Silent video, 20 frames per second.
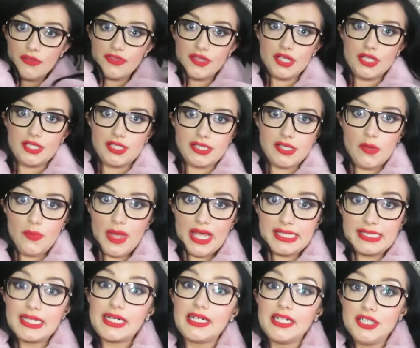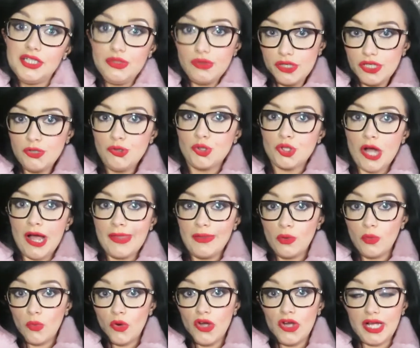that, so basically you can track
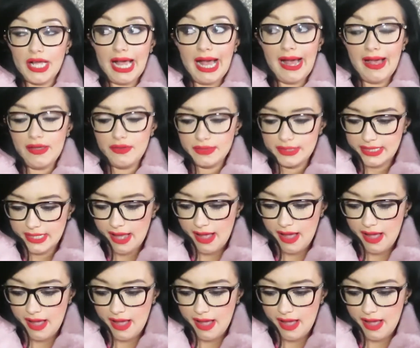your workouts,